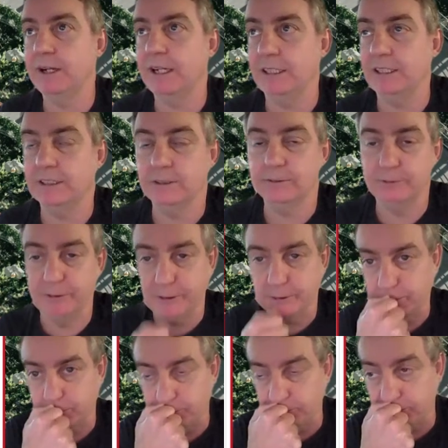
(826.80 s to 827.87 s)
planning differs
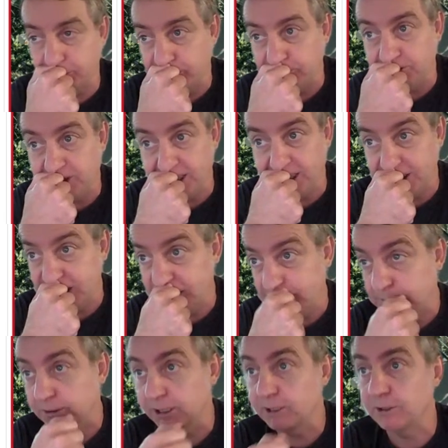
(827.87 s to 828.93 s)
from revenue planning, and it's
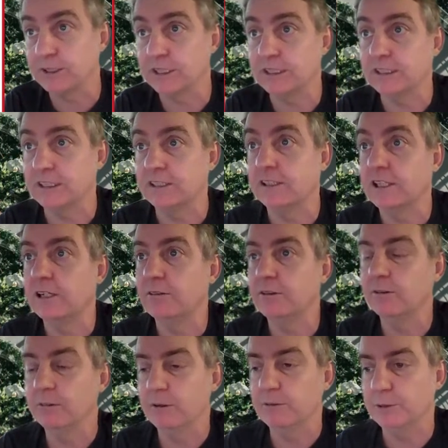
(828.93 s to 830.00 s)
by cost center. The
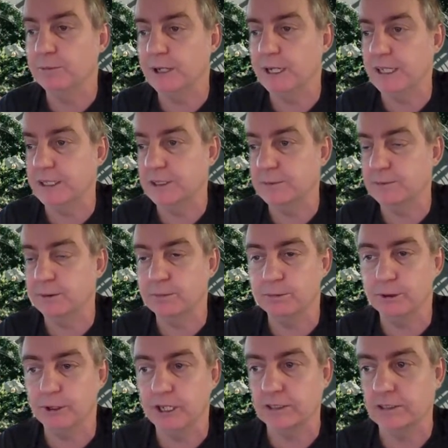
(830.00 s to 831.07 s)
revenue planning is by
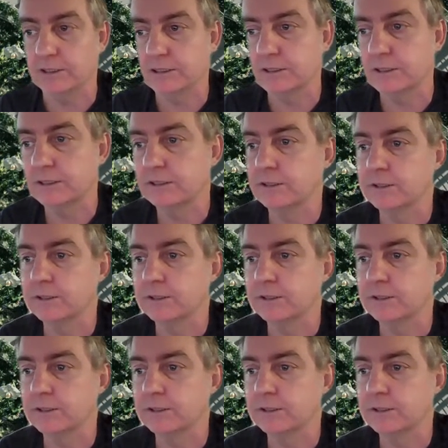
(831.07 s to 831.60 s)
product.